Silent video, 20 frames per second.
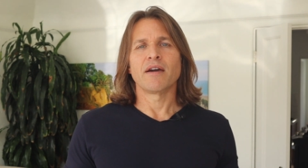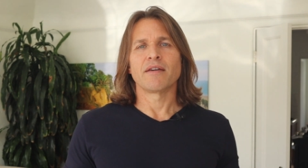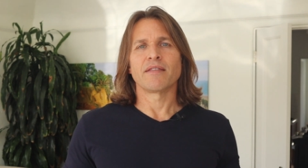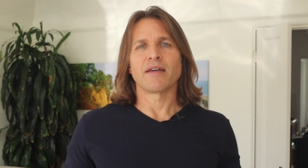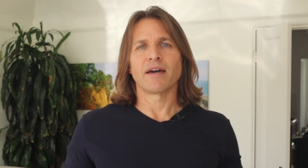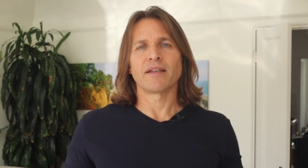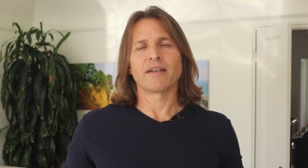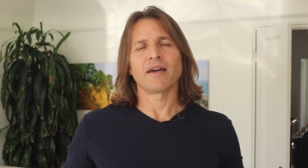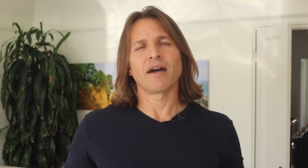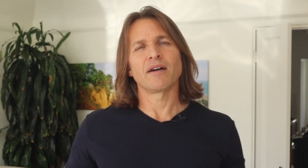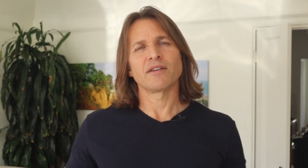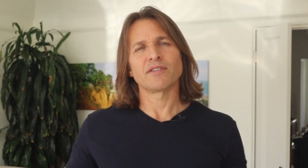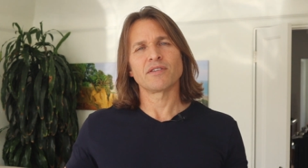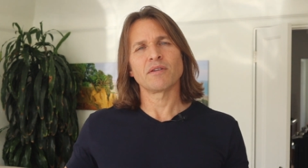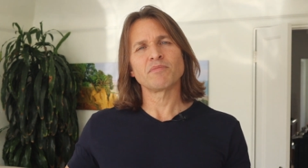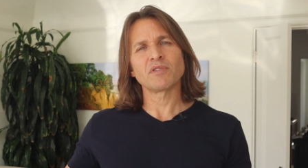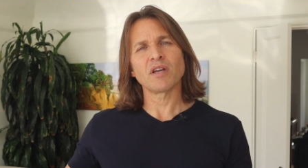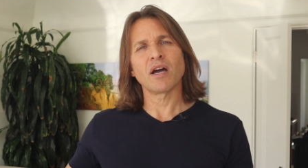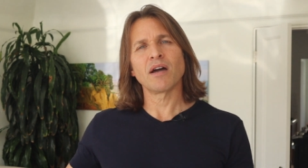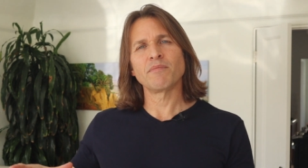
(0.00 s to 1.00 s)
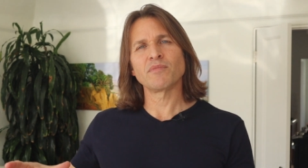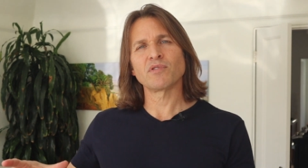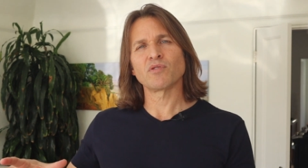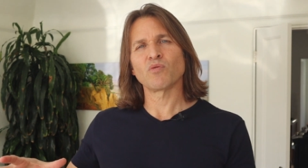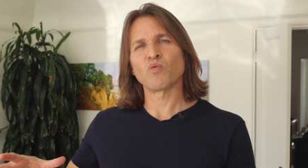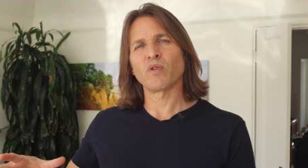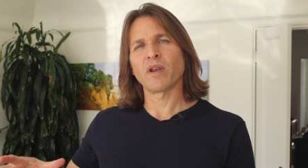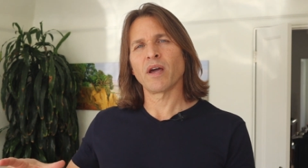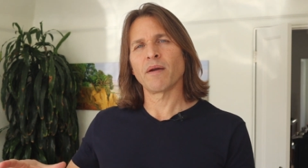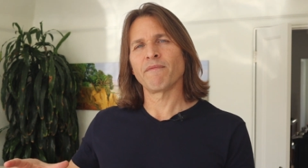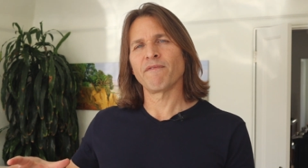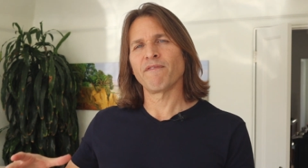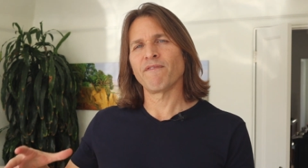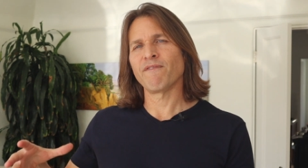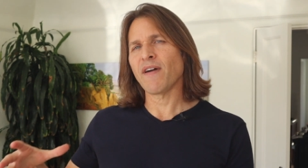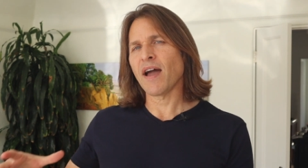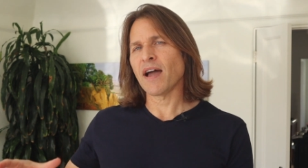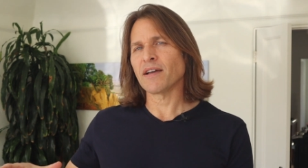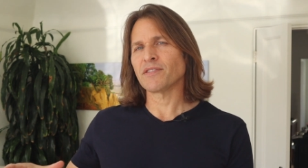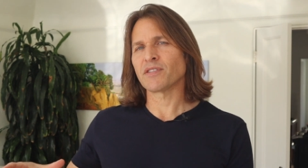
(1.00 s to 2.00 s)
that sometimes when I'm
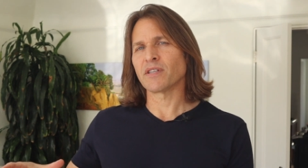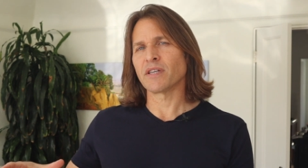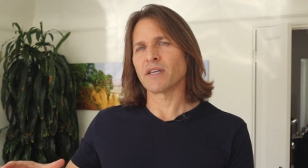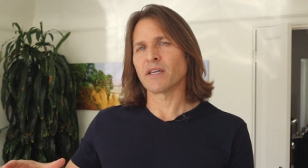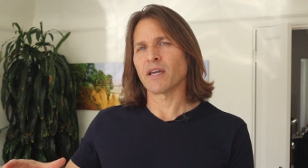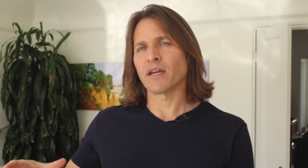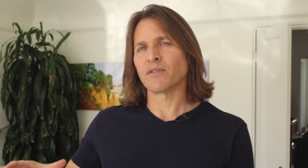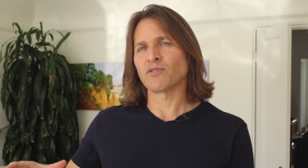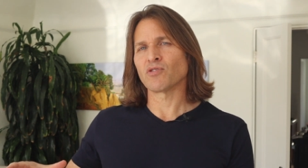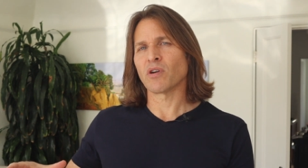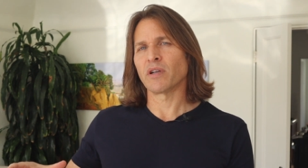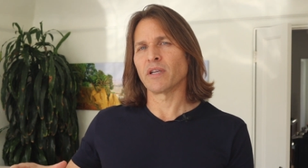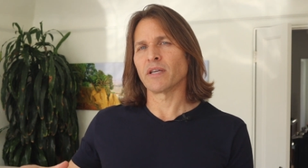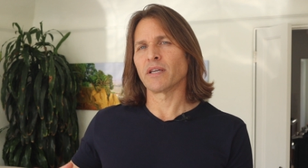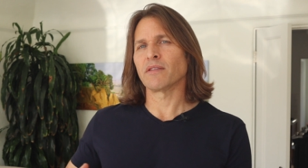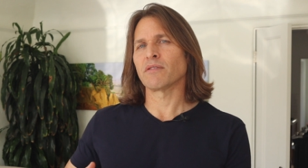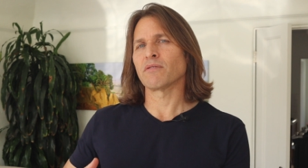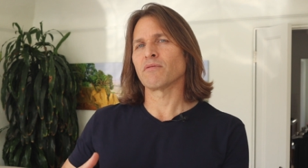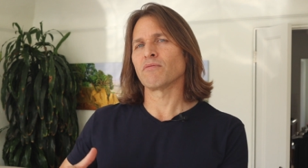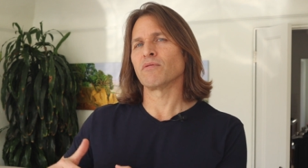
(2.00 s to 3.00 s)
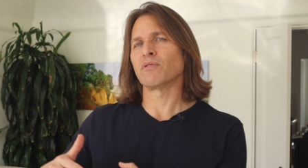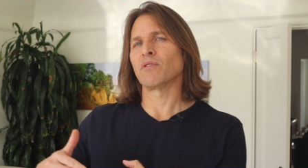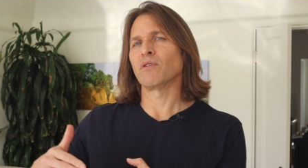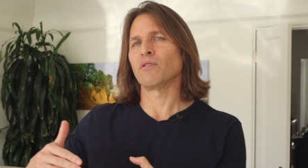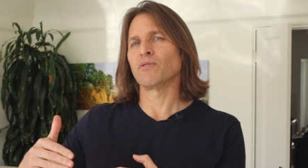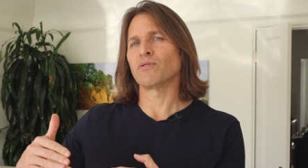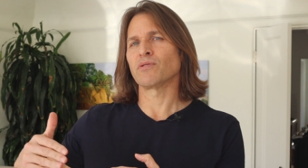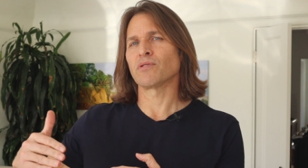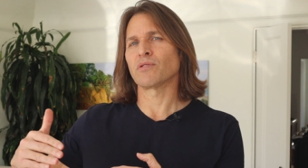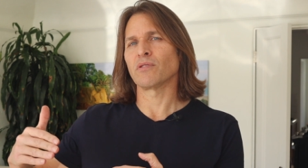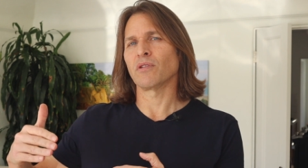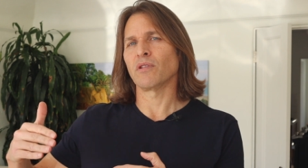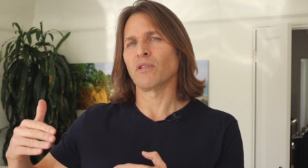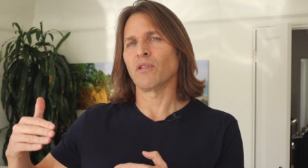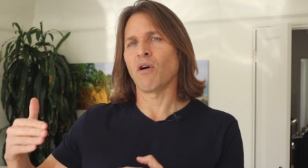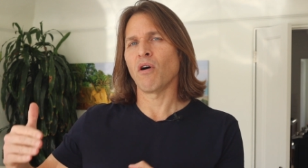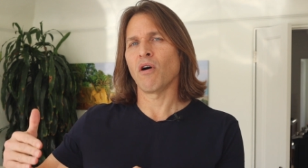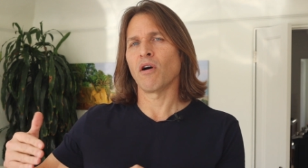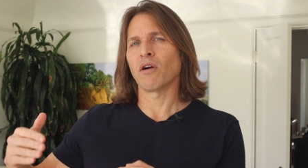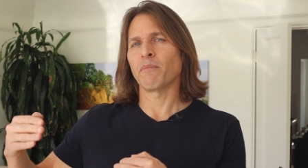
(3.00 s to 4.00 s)
fasting and trying to get through those
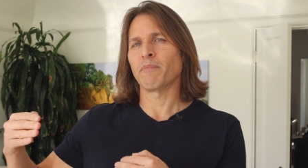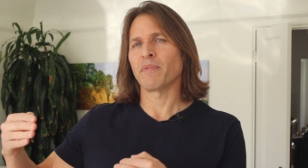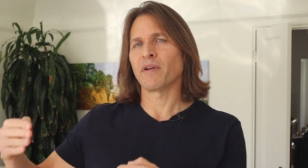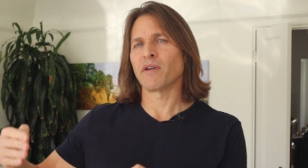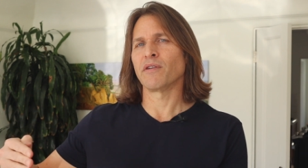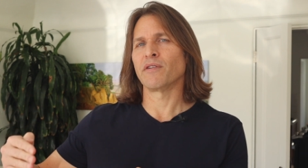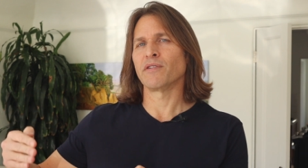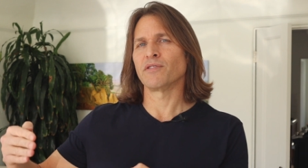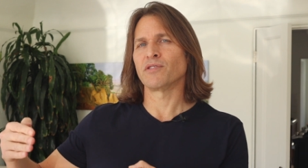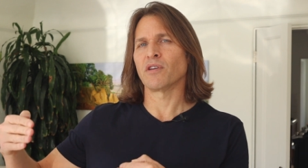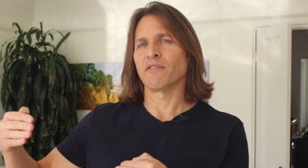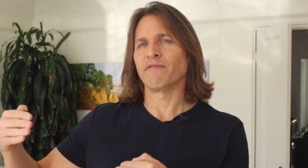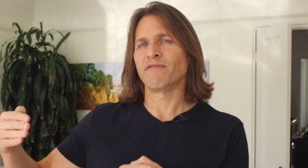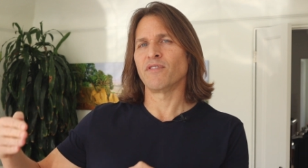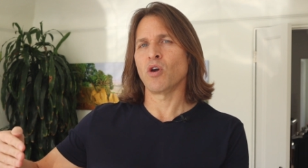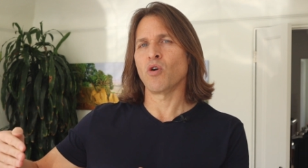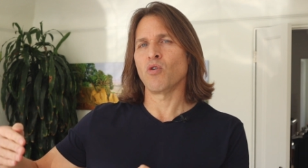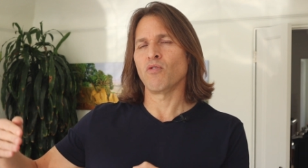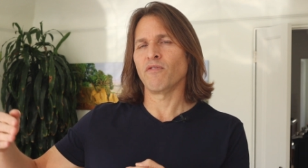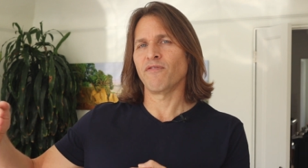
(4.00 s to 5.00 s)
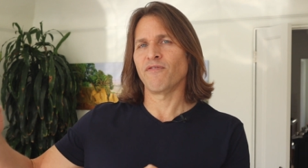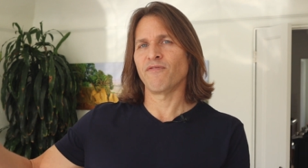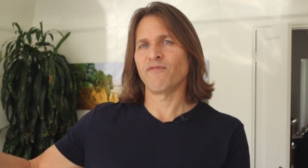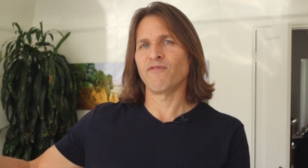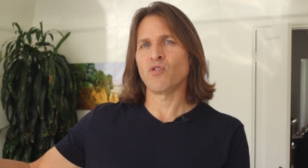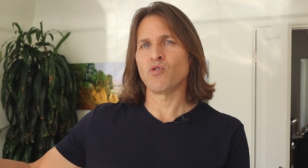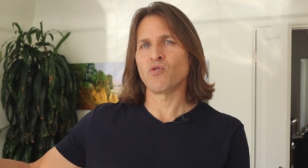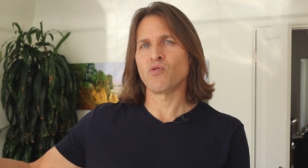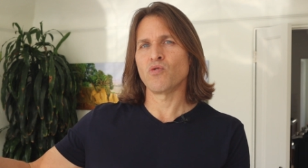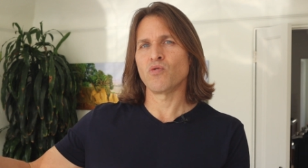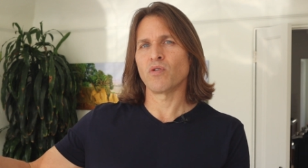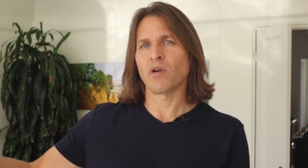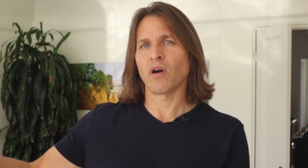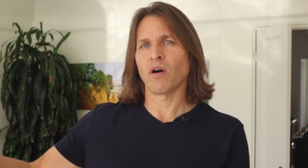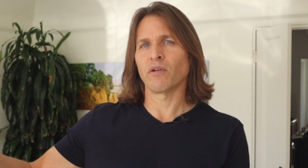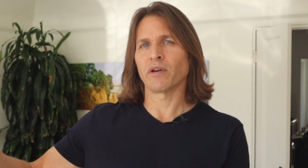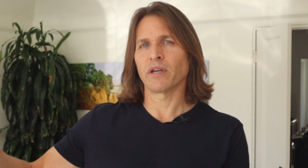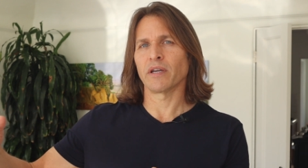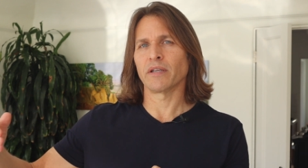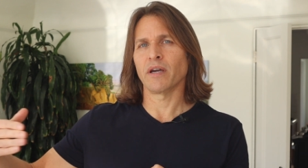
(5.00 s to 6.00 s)
long periods of no food,
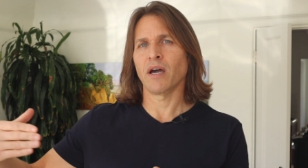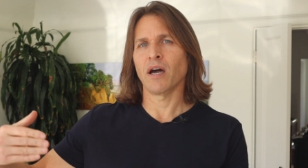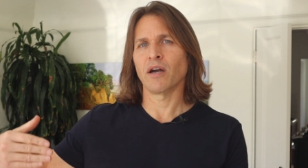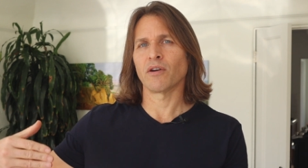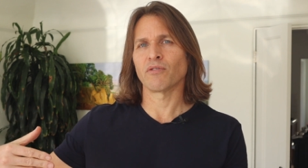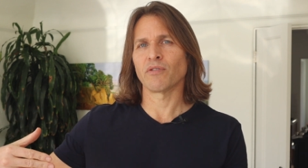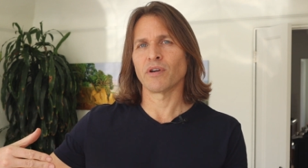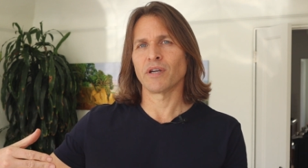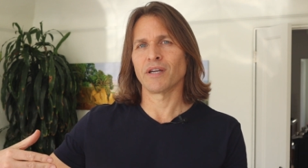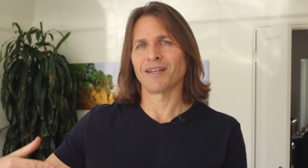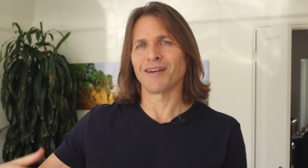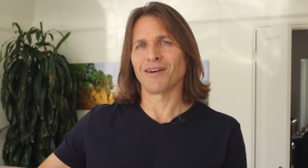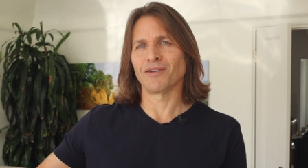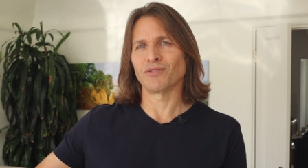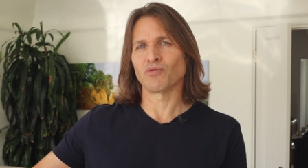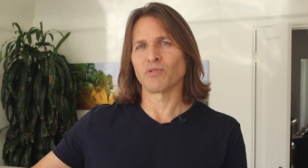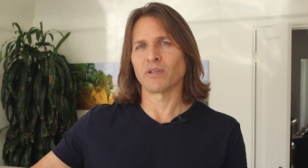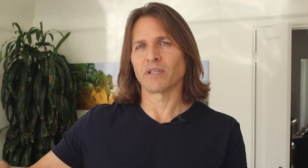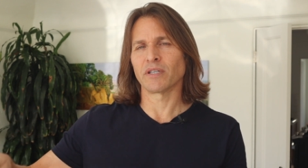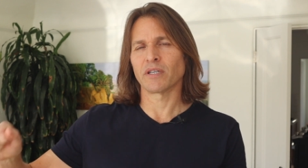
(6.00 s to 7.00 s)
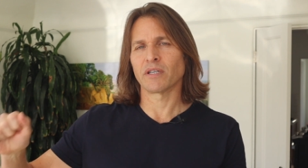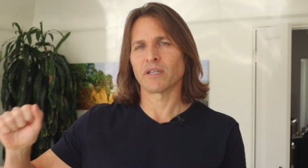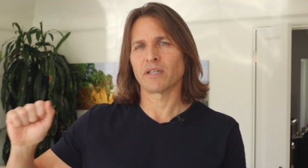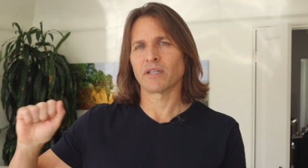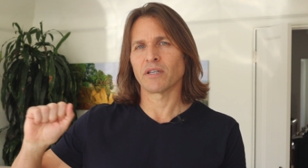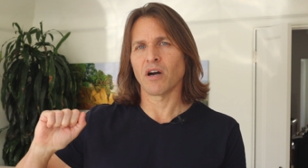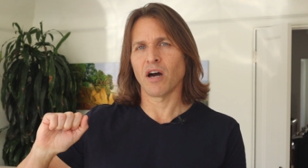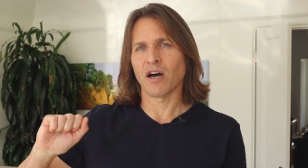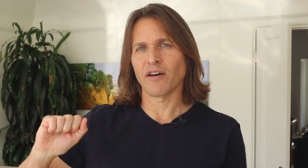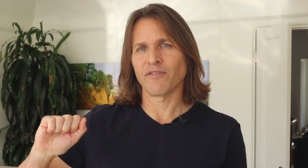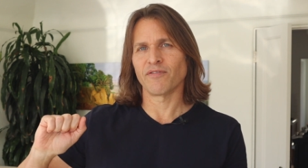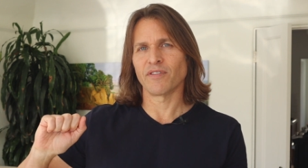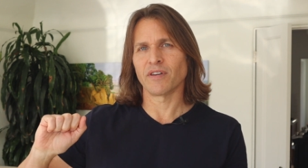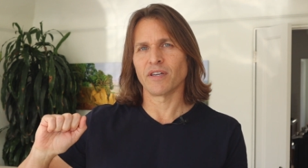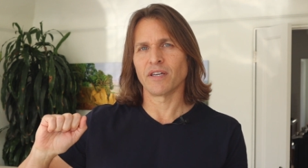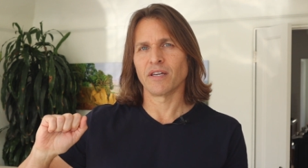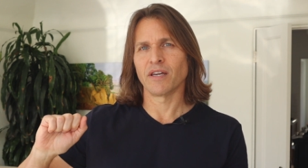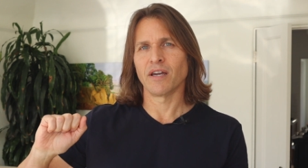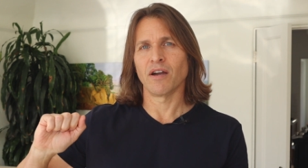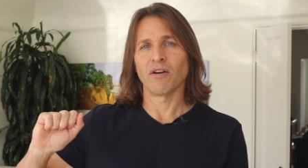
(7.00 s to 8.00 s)
I'll get hungry and I'll drink
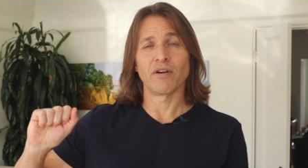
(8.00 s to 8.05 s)
coffee,